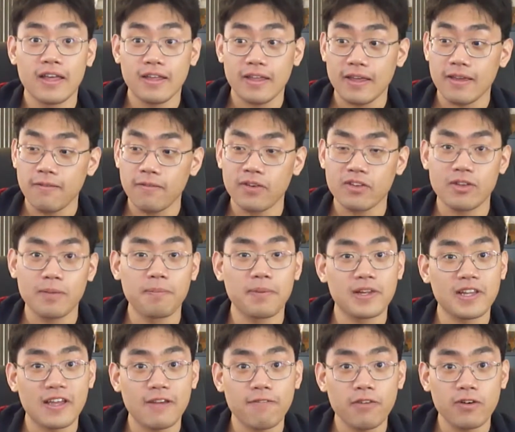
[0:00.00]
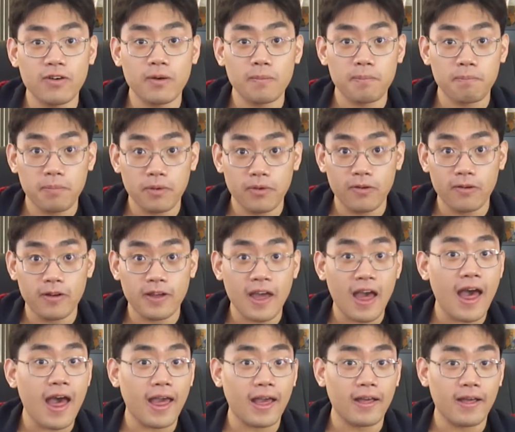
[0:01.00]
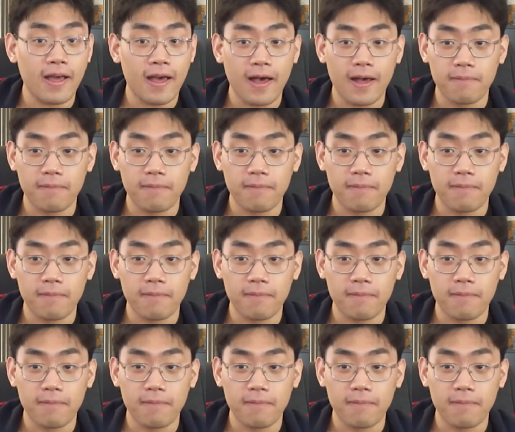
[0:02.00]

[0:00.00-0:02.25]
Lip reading: He was a believable guy